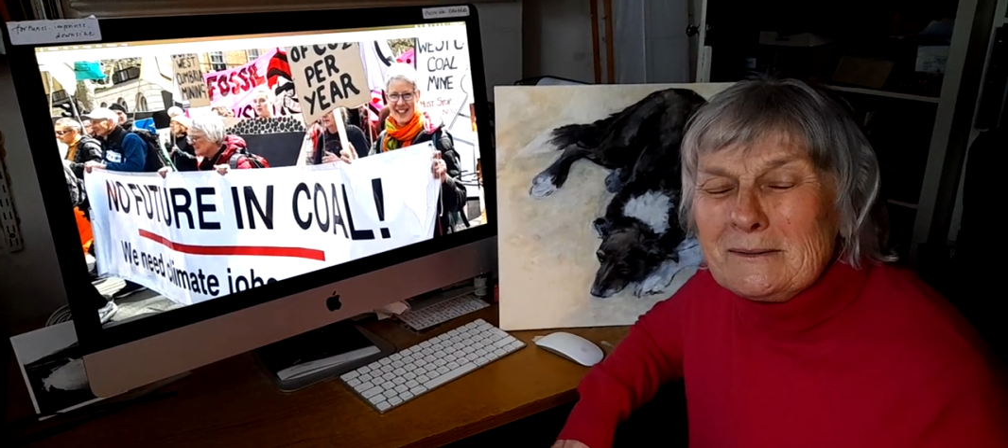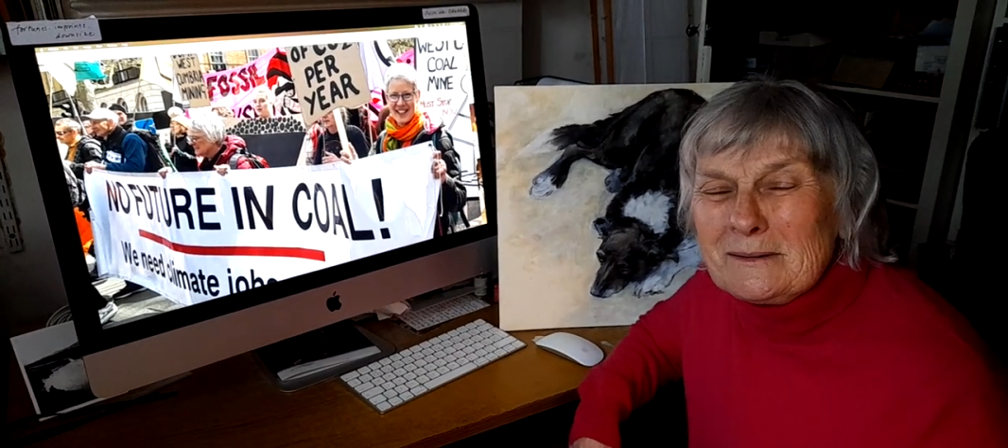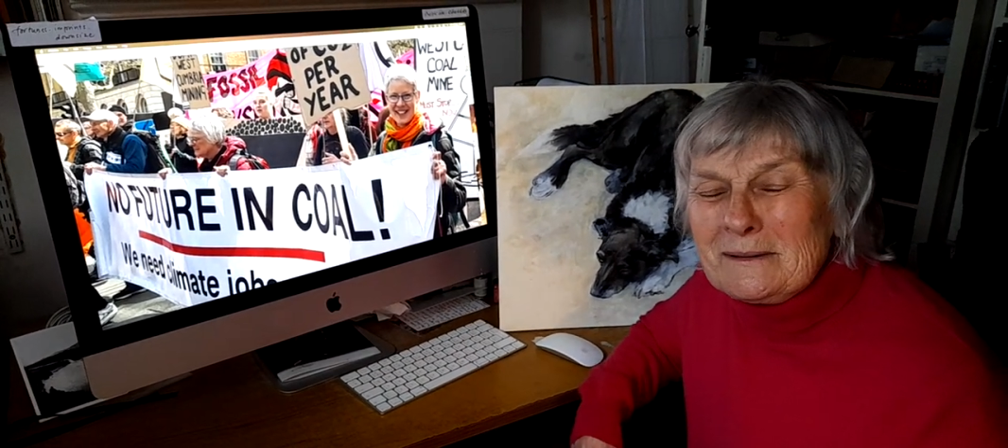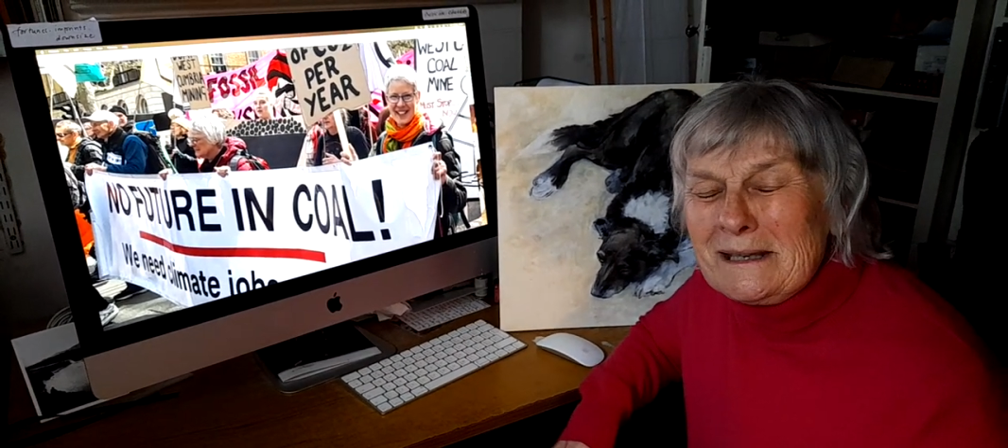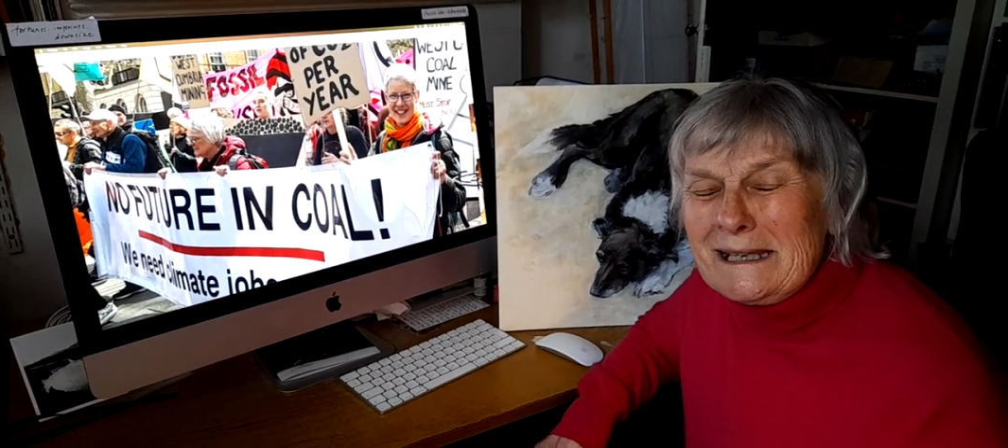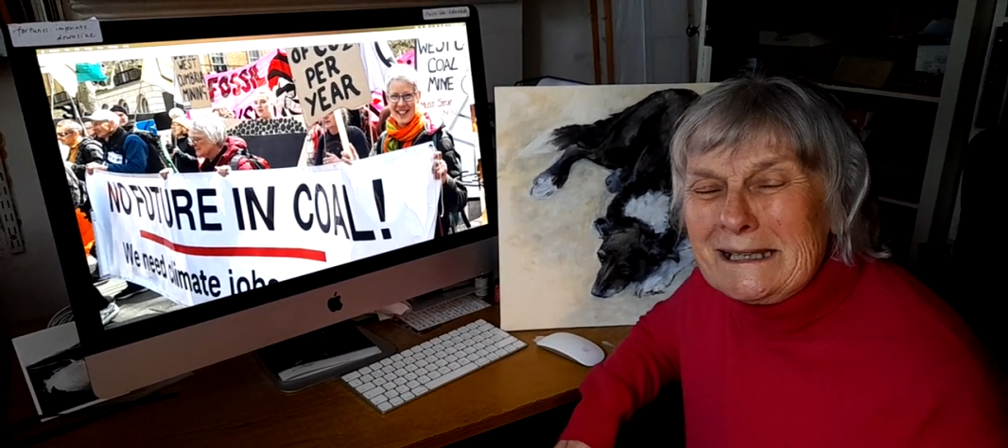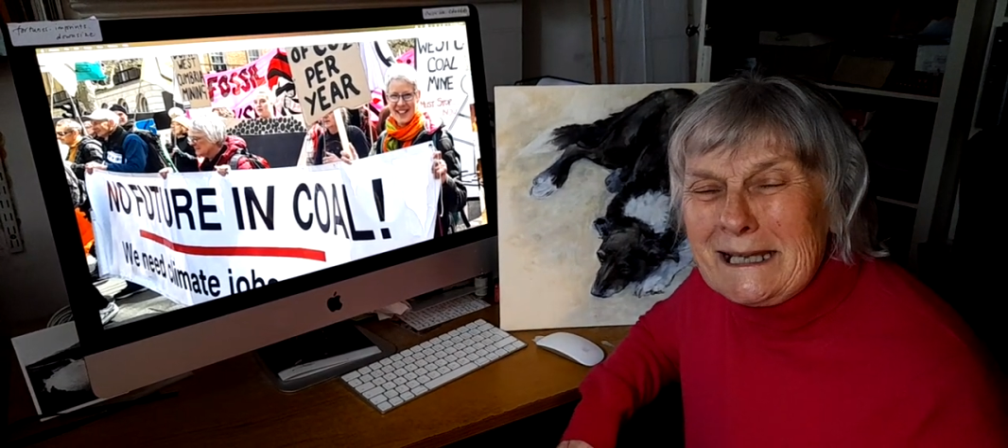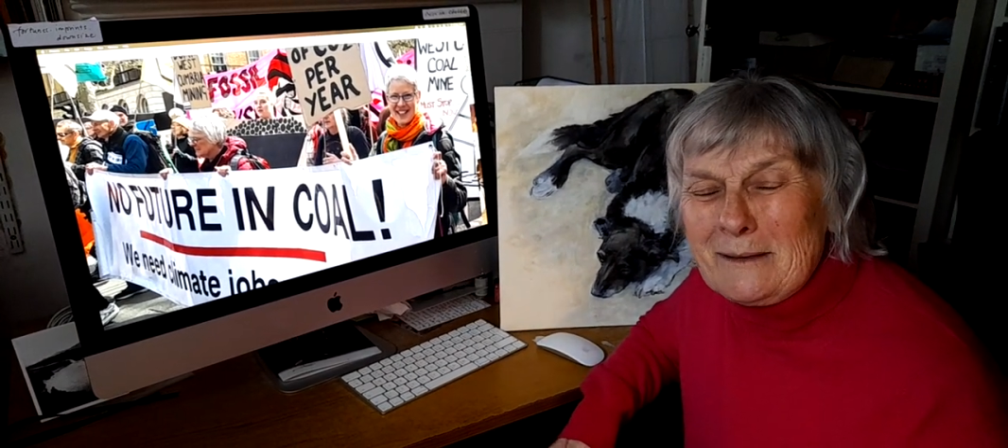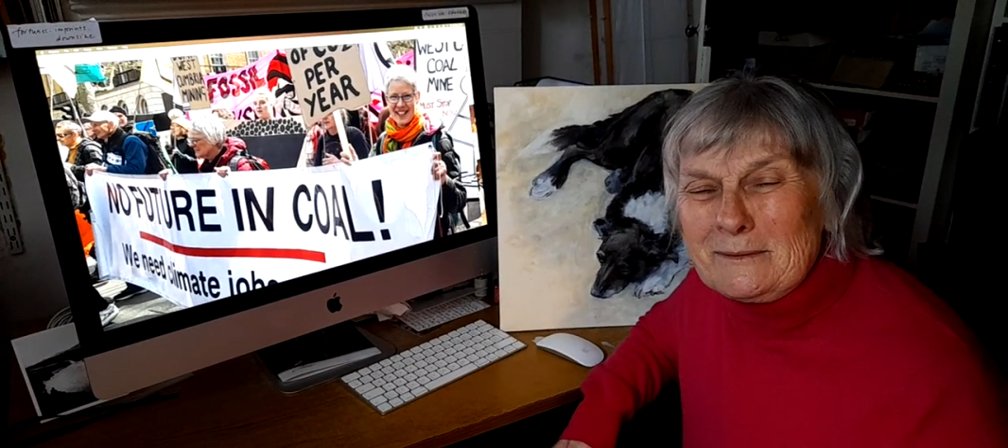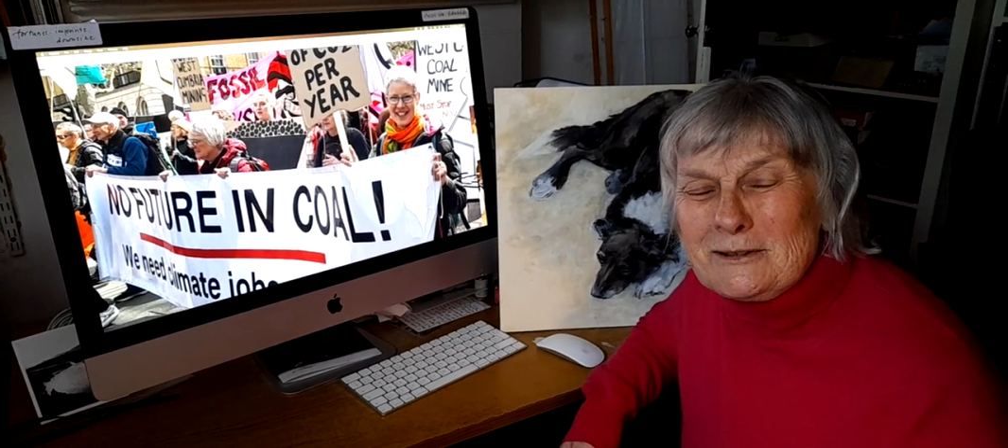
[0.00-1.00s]
You didn't think
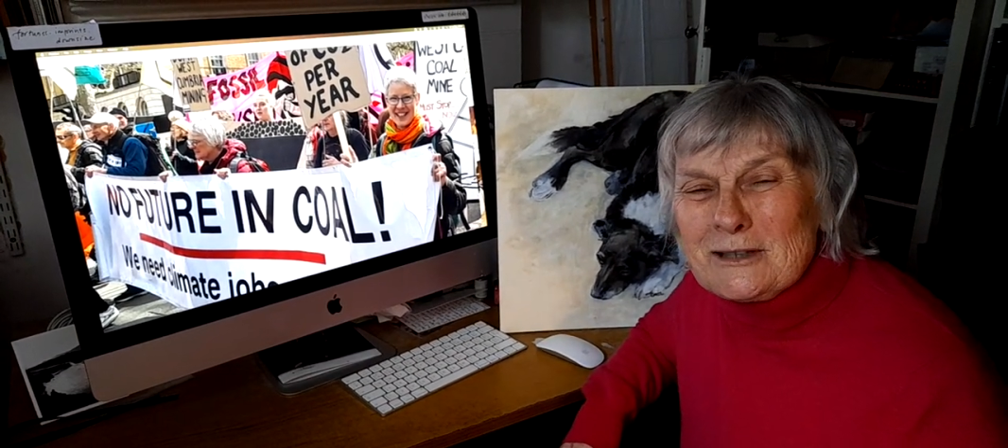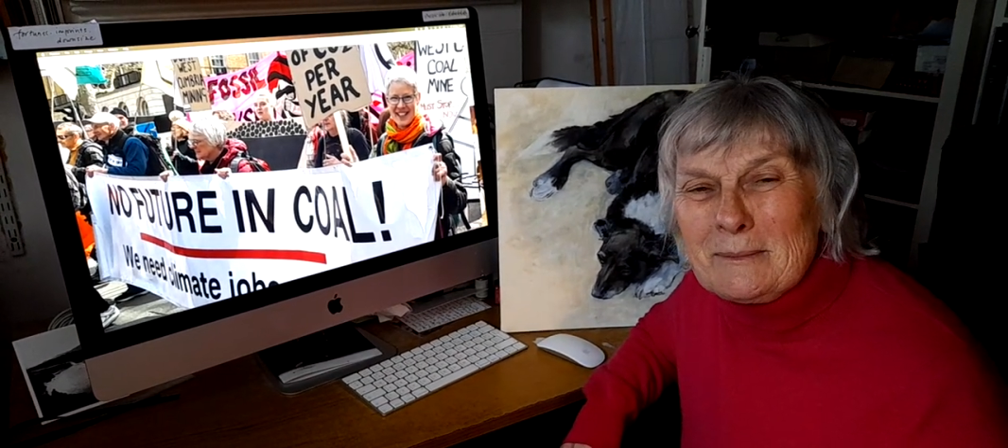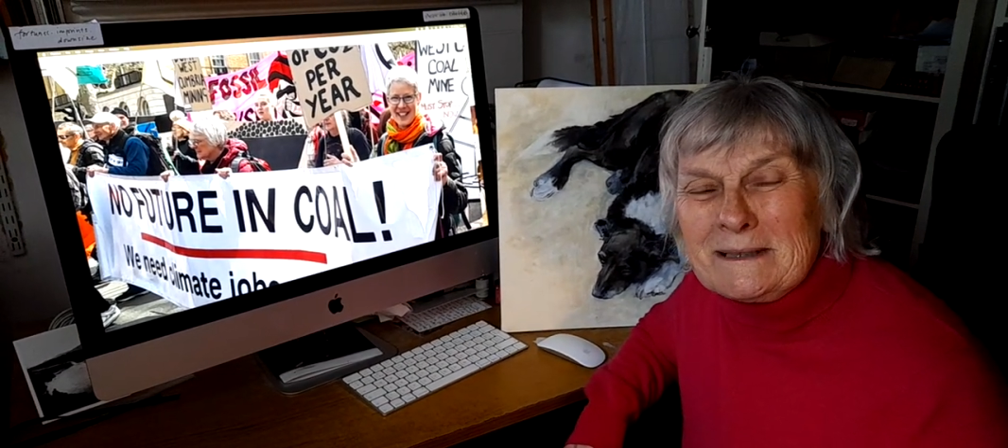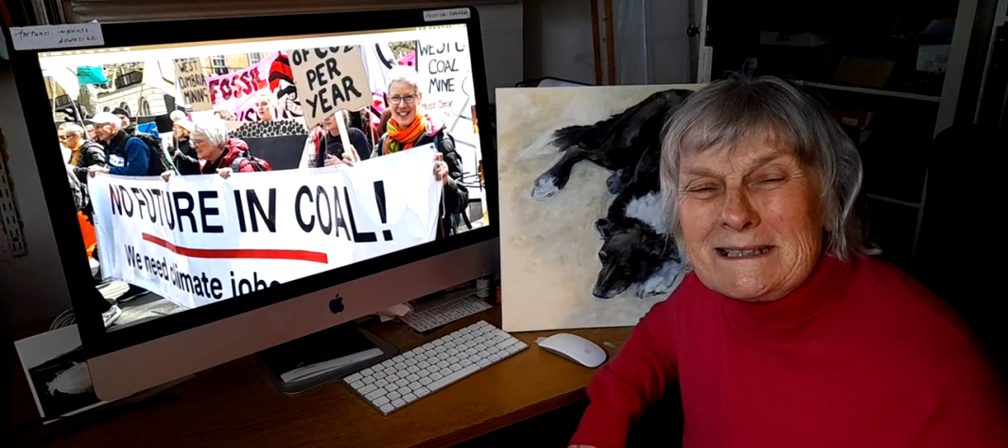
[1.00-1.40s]
that would trouble